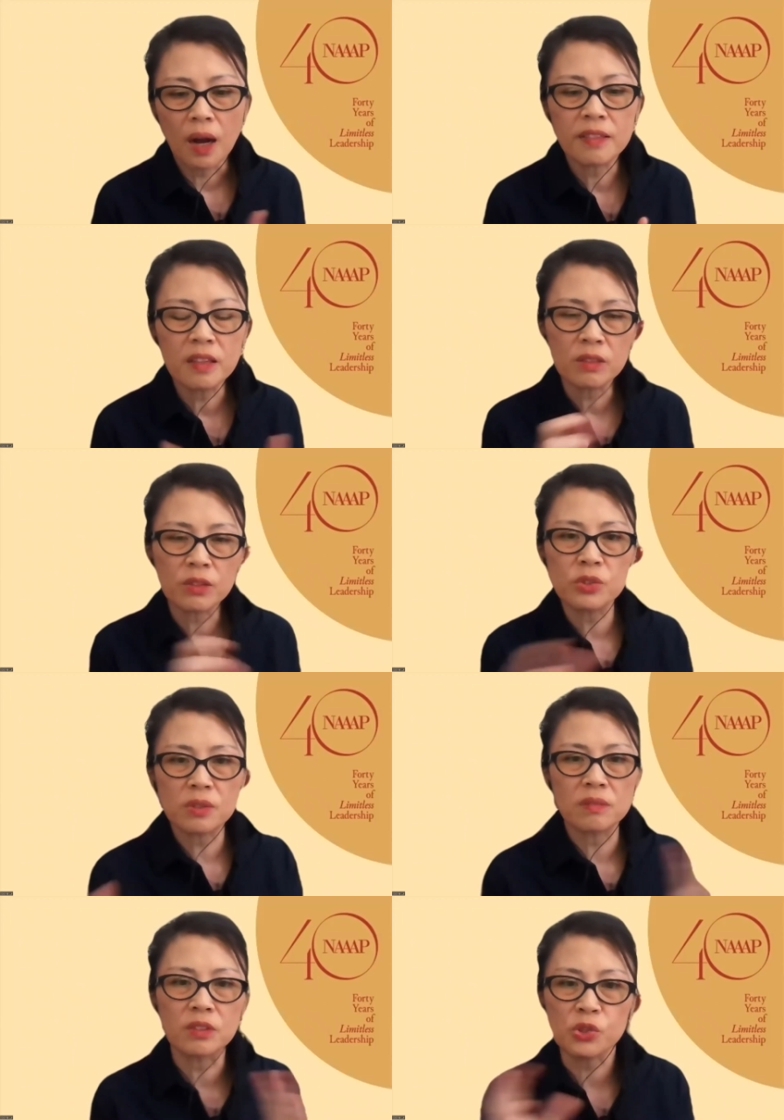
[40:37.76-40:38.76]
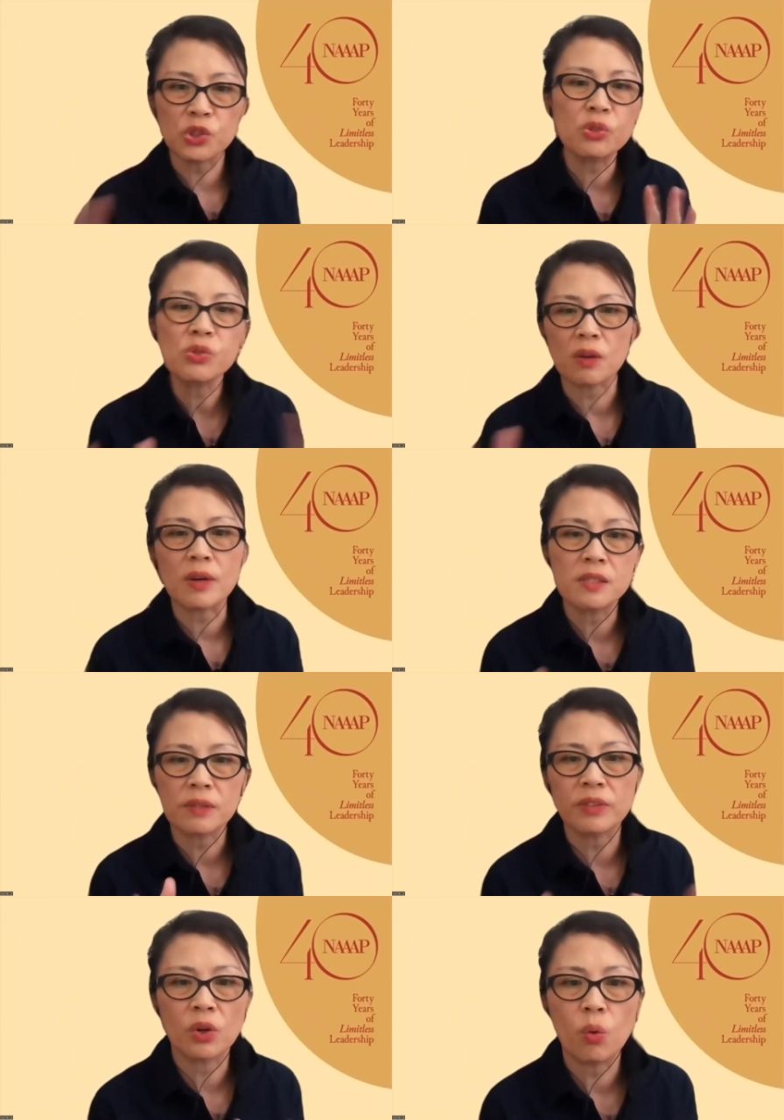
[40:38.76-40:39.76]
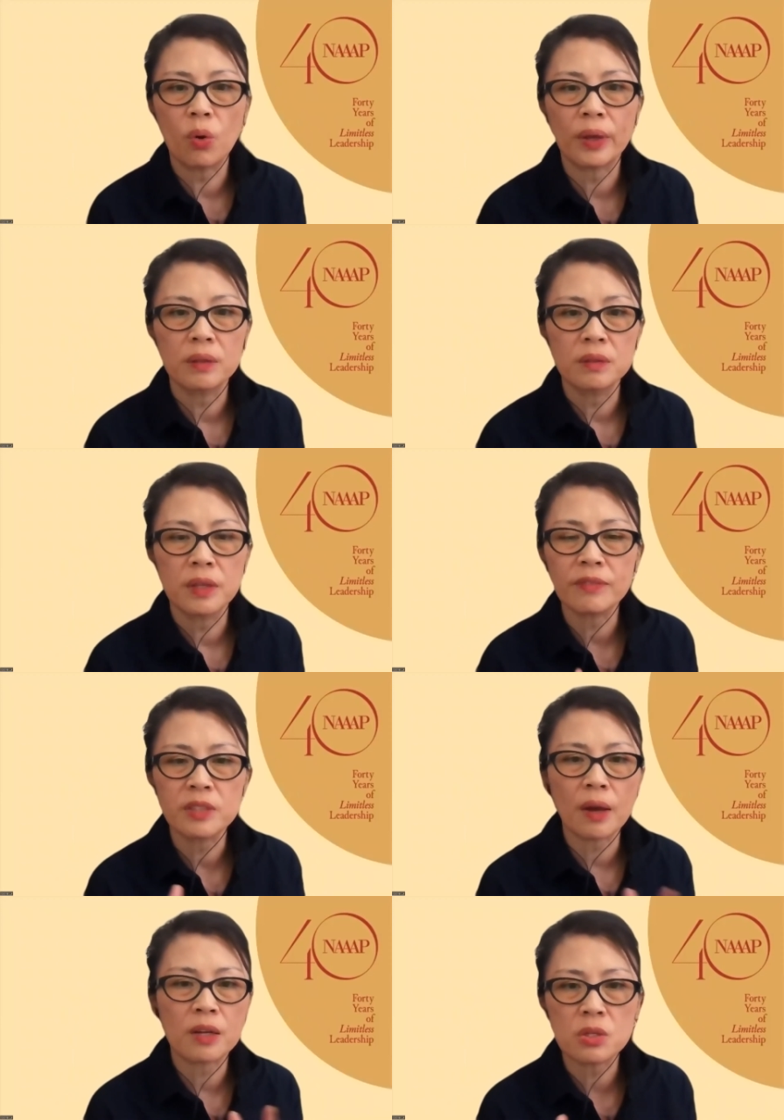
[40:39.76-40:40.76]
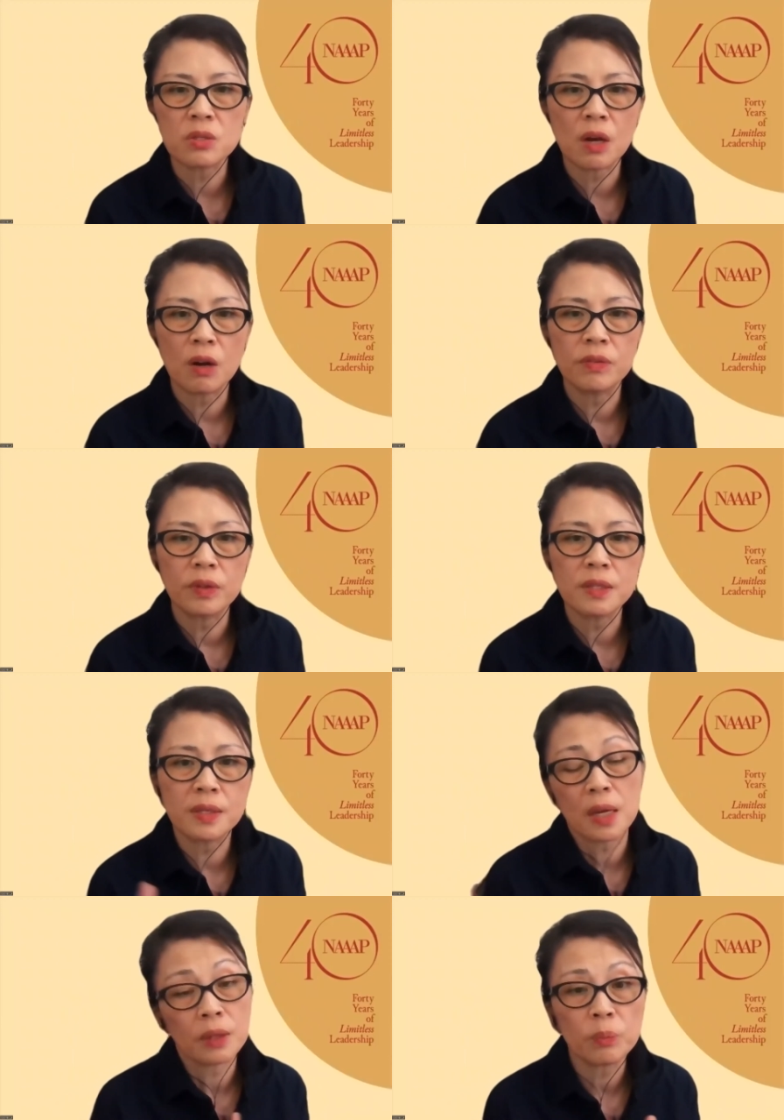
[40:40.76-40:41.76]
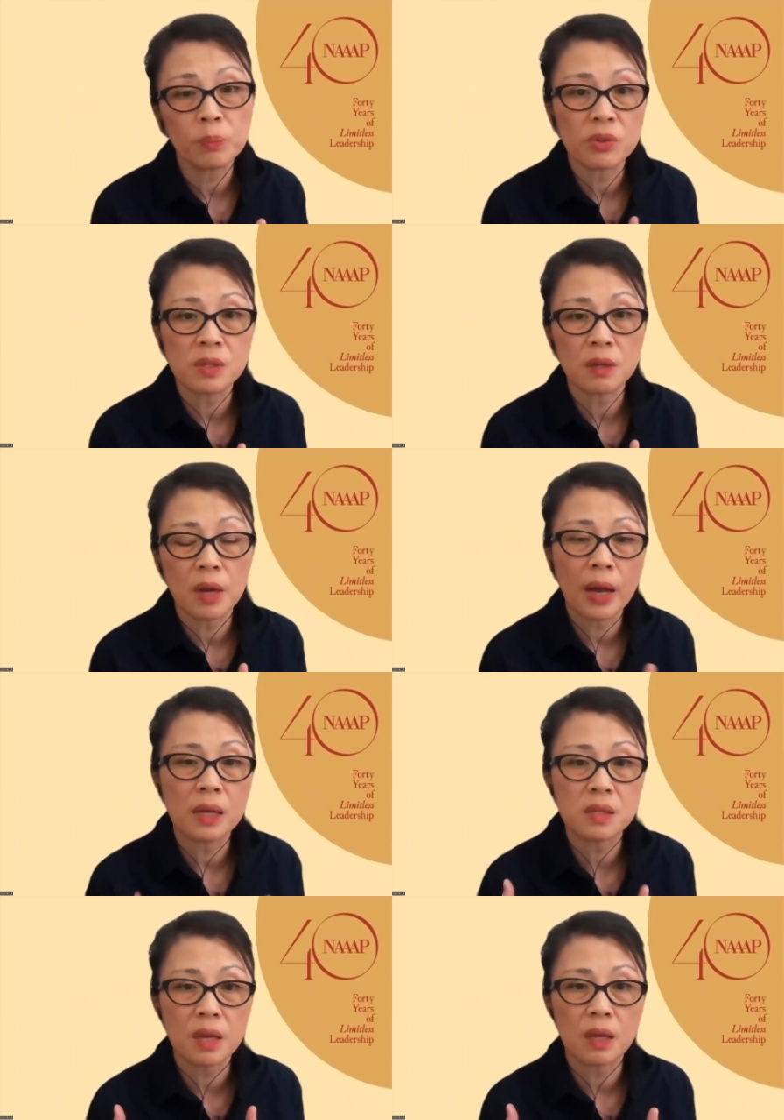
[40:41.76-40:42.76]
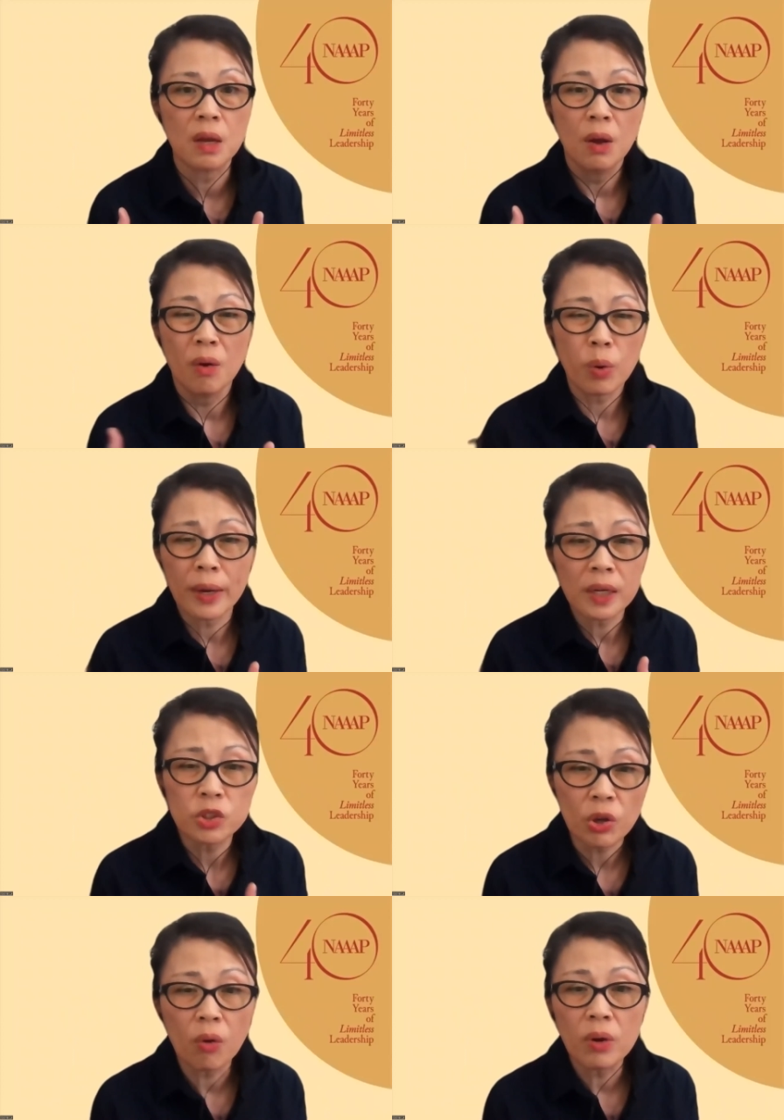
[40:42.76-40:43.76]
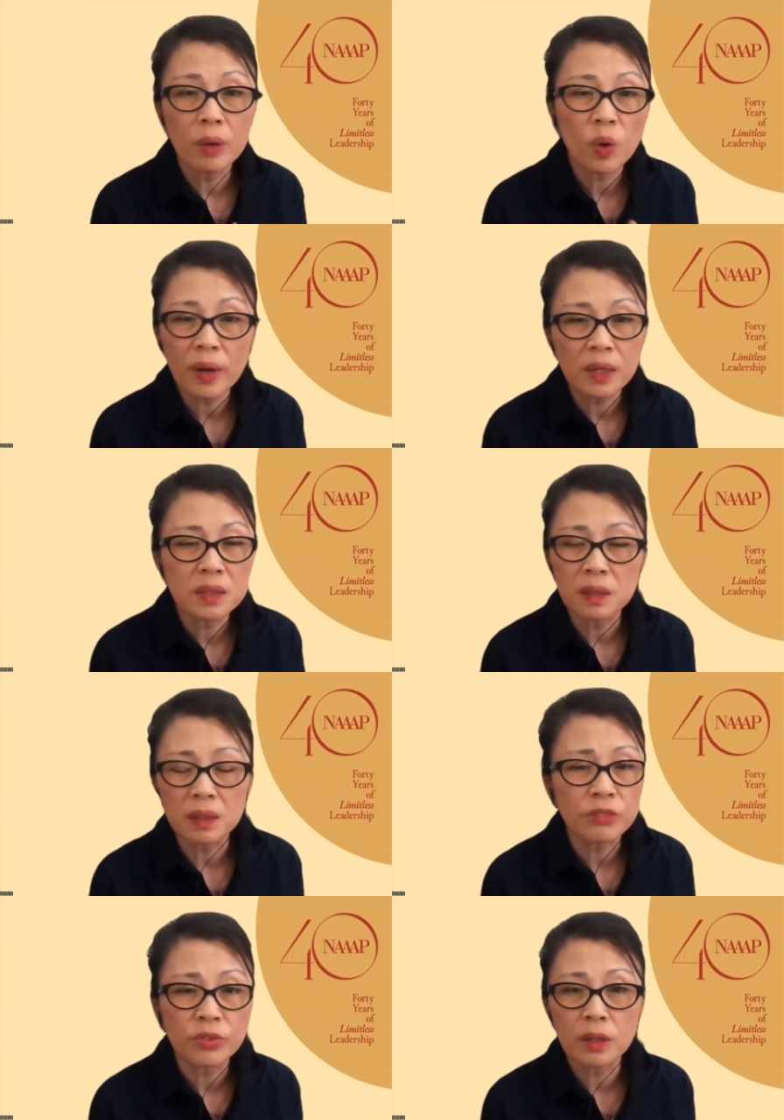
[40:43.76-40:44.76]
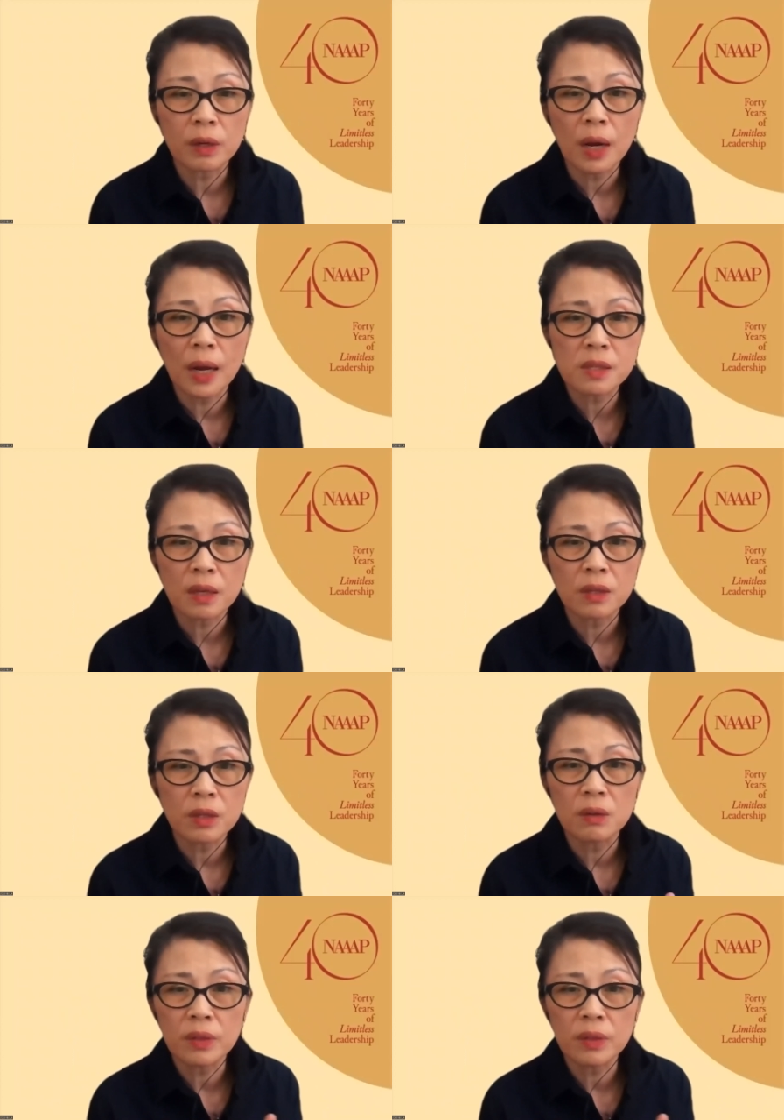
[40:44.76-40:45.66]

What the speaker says: think there's two sides of the coin. You have to ask yourself, is the other person asking what kind of tone and what kind of delivery they're asking?